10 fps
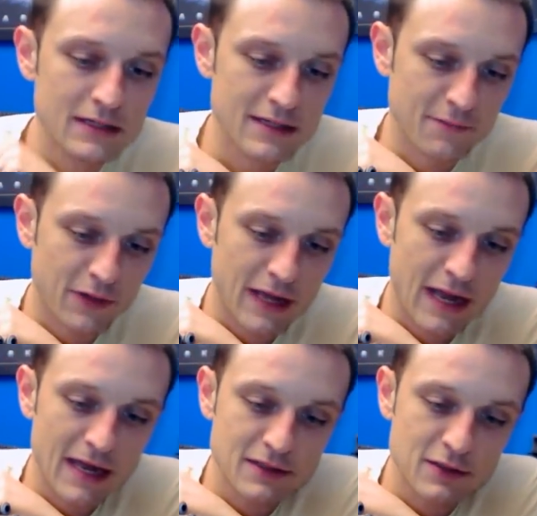Definitely
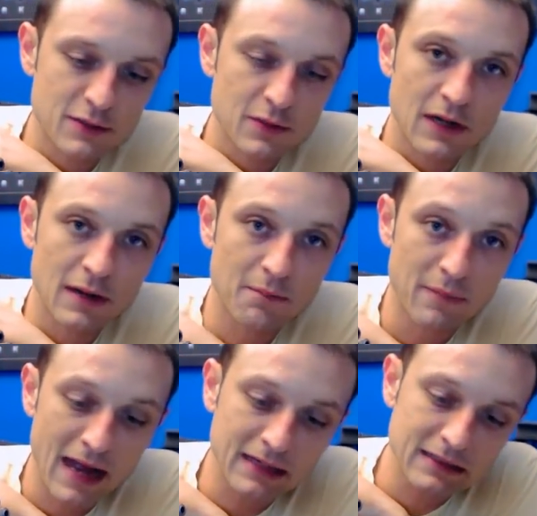had to
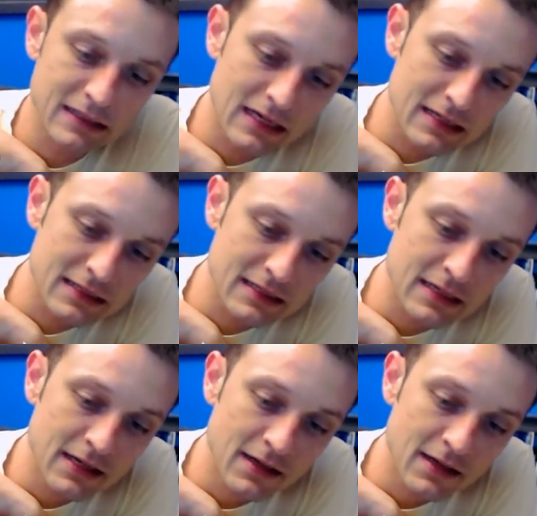magnetize